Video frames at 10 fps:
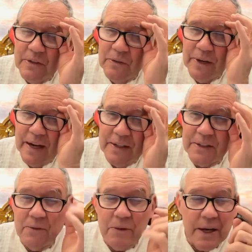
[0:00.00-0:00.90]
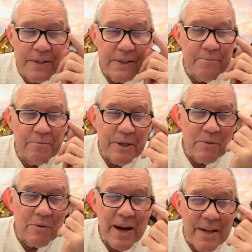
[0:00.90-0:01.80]
When I simply
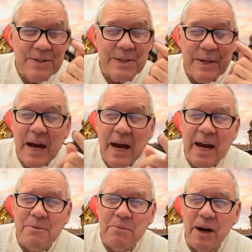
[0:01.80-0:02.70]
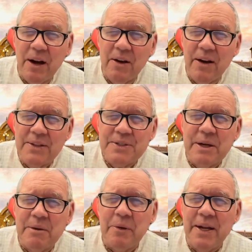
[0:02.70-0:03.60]
raise an eyebrow at
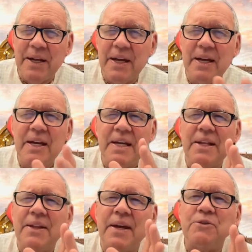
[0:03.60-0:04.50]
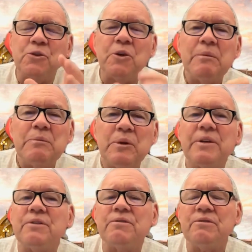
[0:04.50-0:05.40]
somebody, they tremble
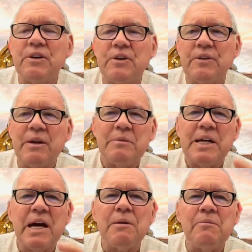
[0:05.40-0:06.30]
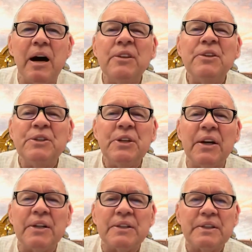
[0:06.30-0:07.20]
in fear. They become
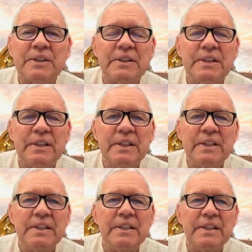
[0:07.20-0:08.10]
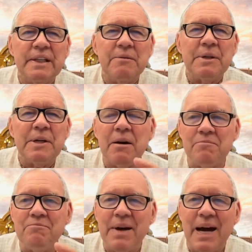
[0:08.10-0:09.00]
undone. They
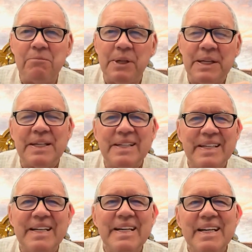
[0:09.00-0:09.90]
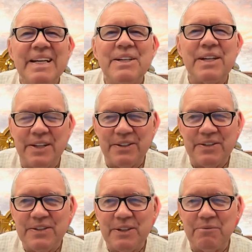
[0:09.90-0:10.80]
become babbling
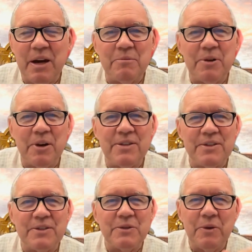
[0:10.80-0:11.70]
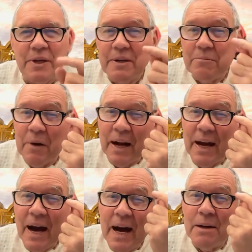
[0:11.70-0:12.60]
idiots in my presence. When
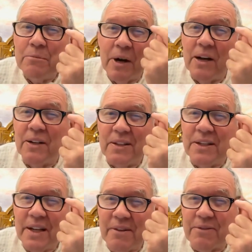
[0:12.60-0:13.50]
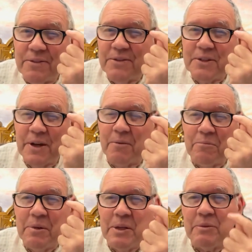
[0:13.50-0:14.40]
my eyebrow lifts a
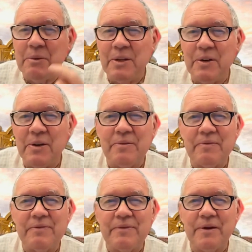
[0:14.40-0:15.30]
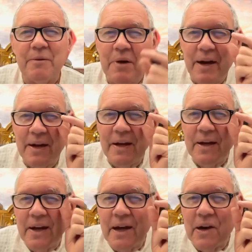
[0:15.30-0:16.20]
millimeter and my
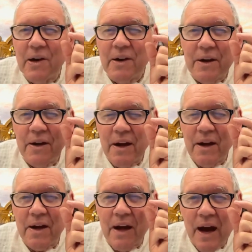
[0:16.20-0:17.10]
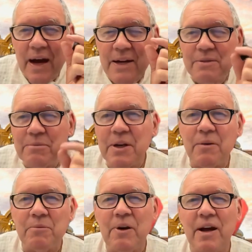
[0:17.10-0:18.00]
eyes
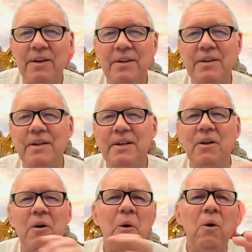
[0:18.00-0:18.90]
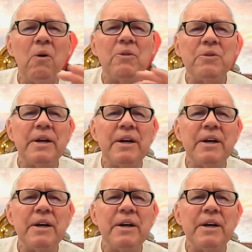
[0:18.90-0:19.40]
become red, the whole